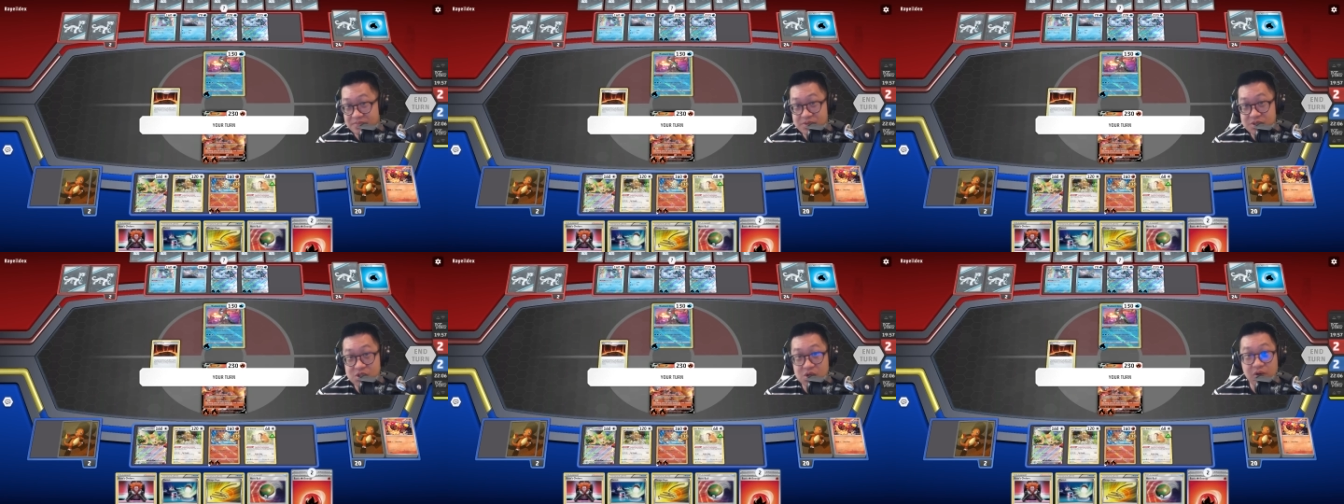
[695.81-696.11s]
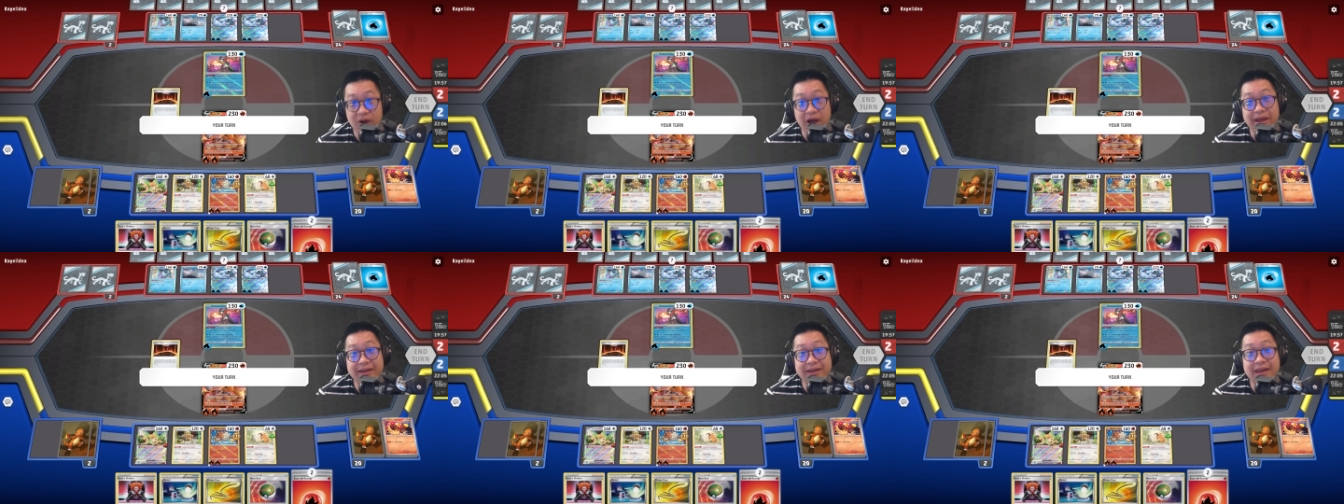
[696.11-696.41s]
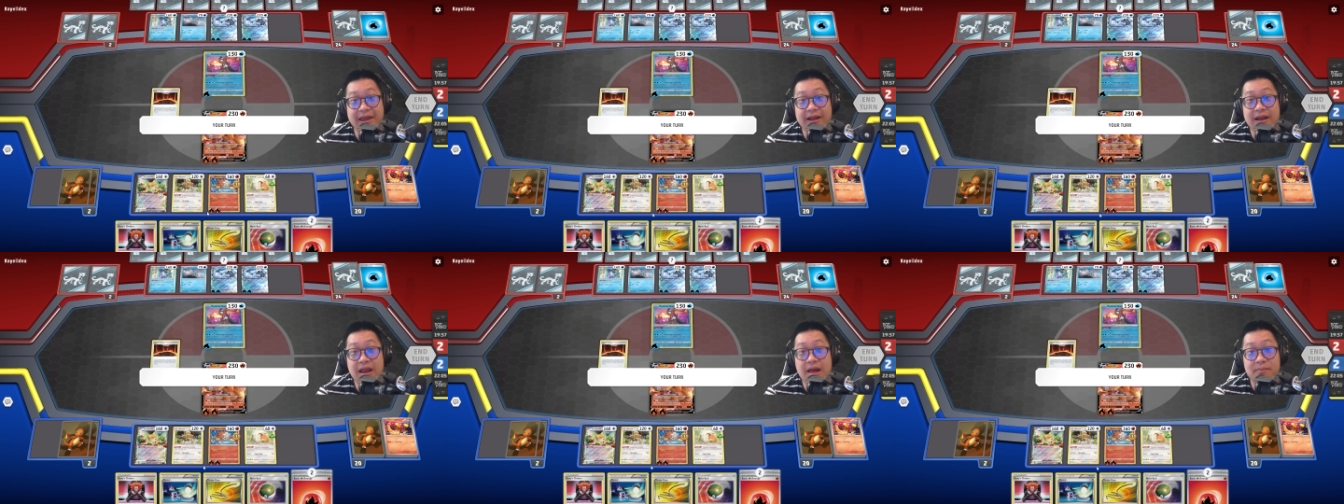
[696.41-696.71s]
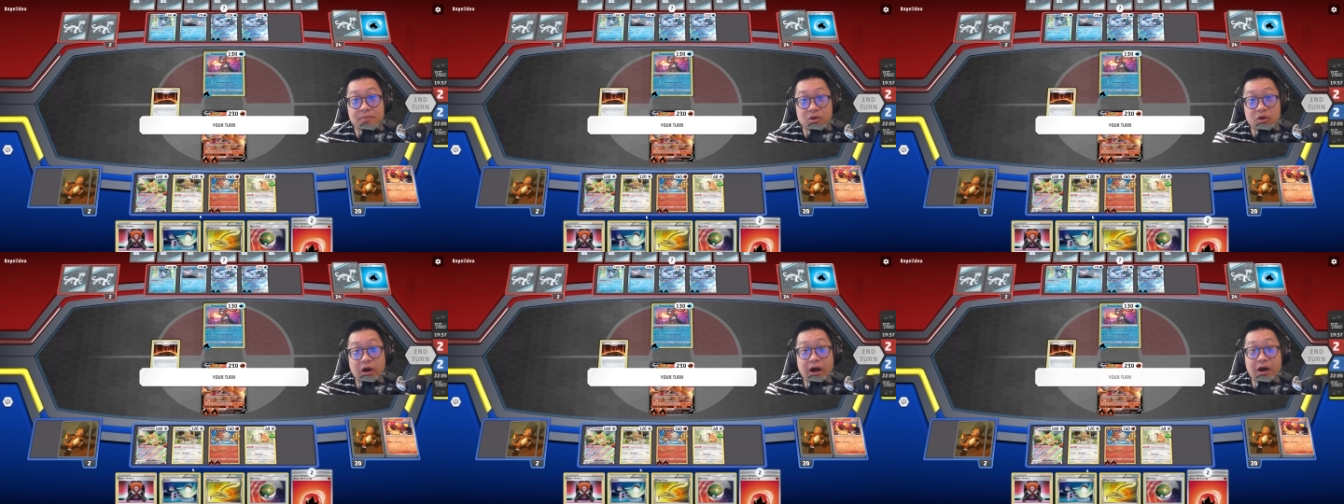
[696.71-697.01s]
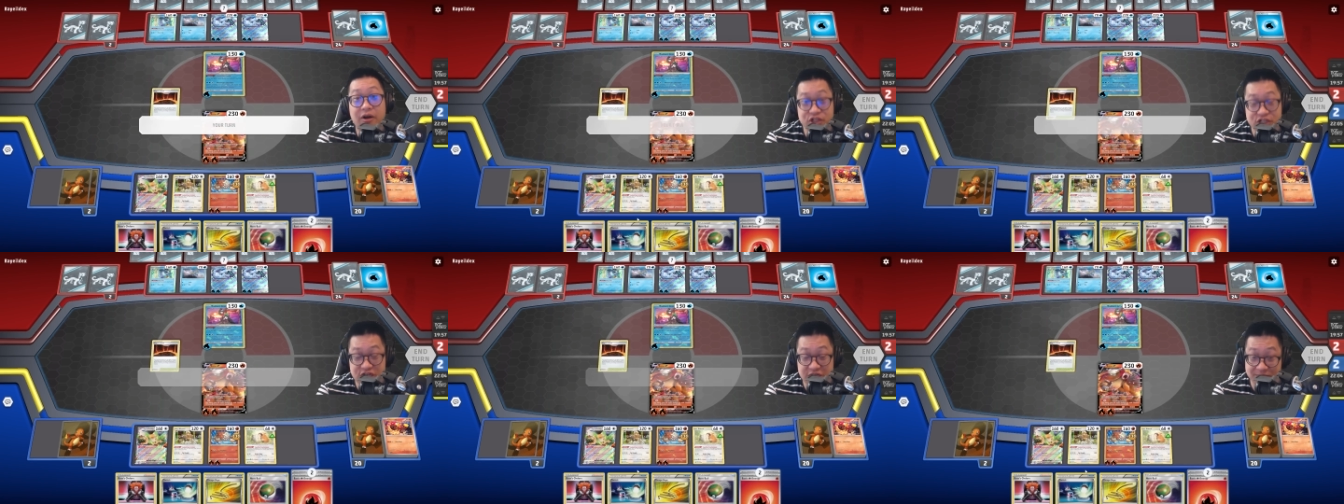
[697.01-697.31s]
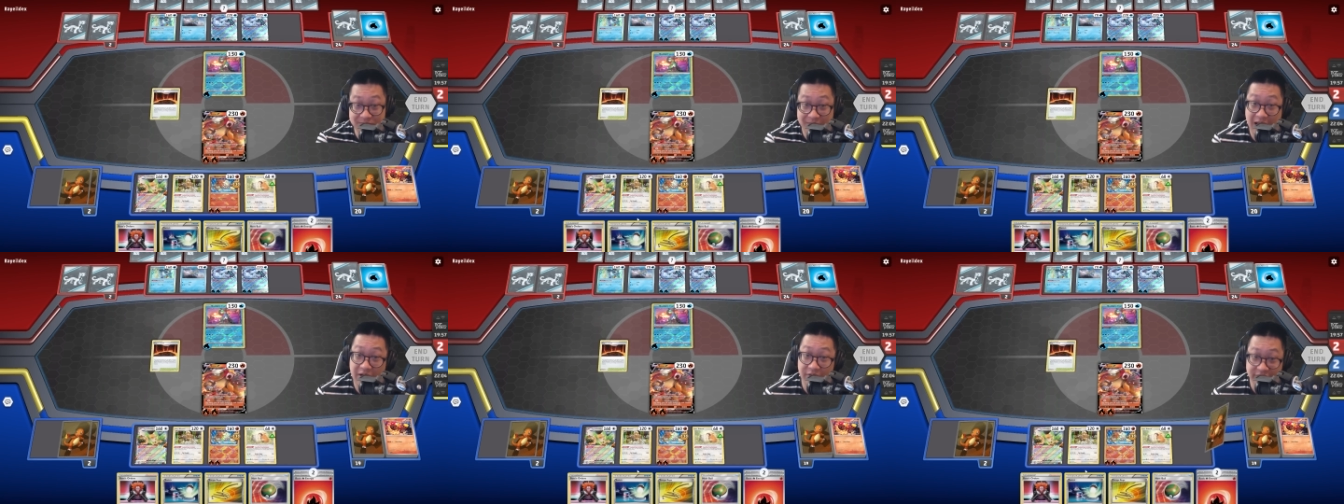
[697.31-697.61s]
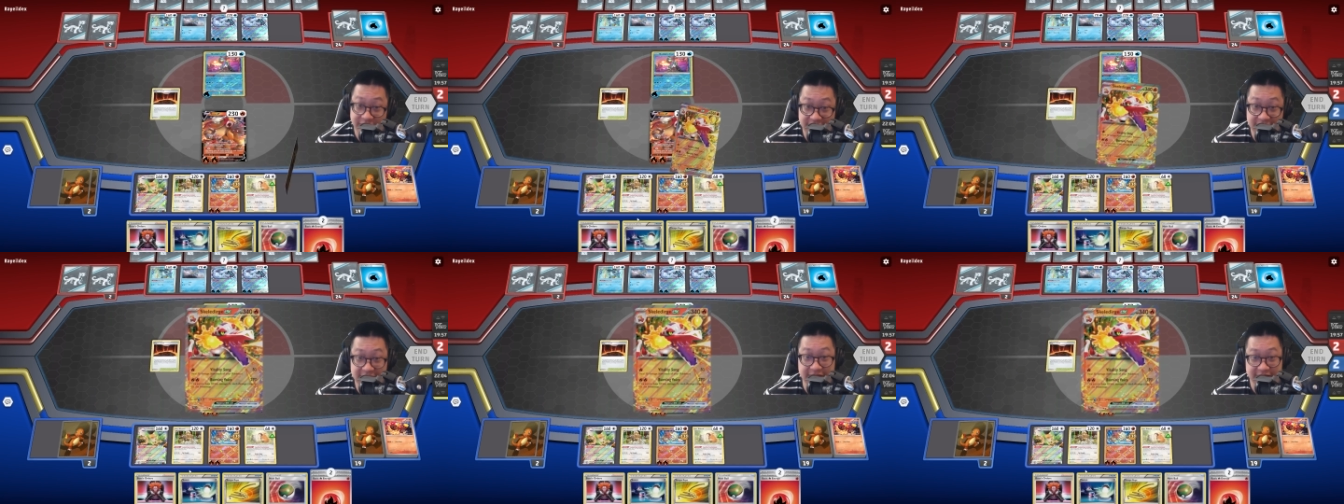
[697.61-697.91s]
So I cannot pull out Chien-Pao
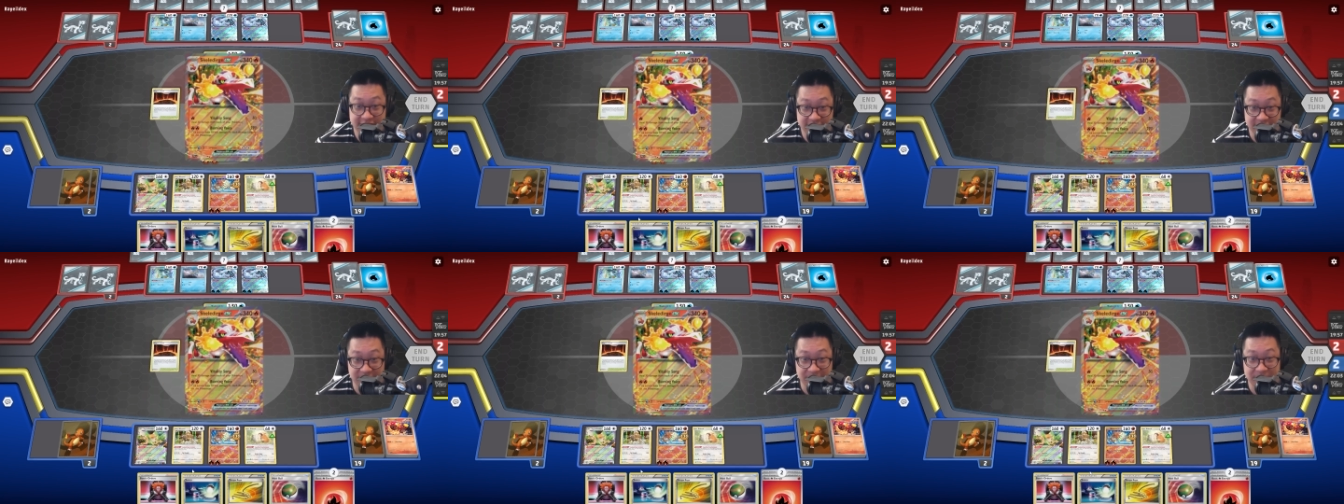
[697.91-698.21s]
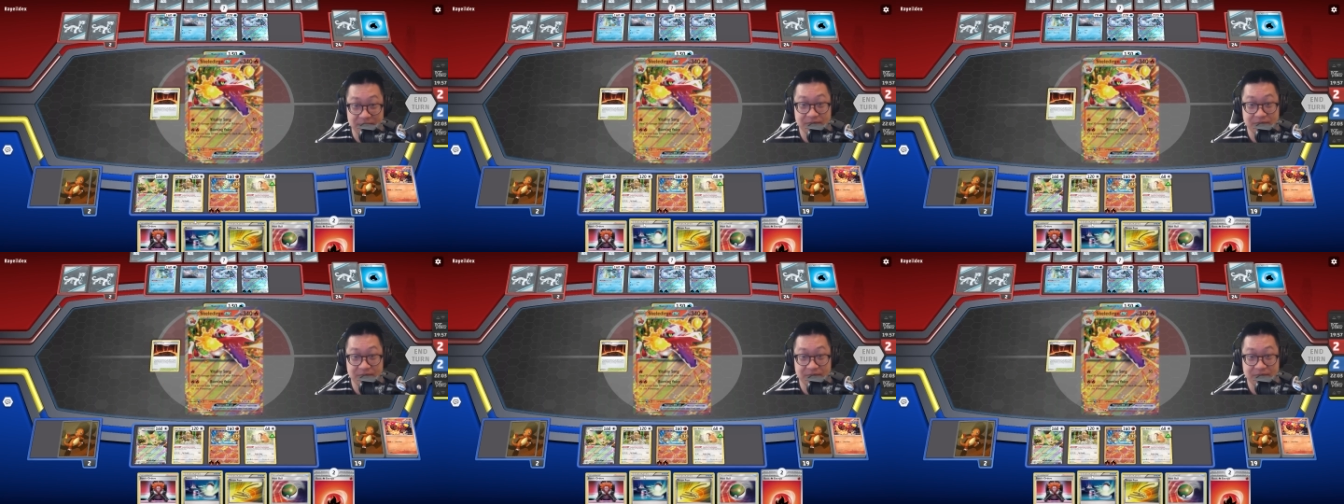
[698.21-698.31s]
and kill it here.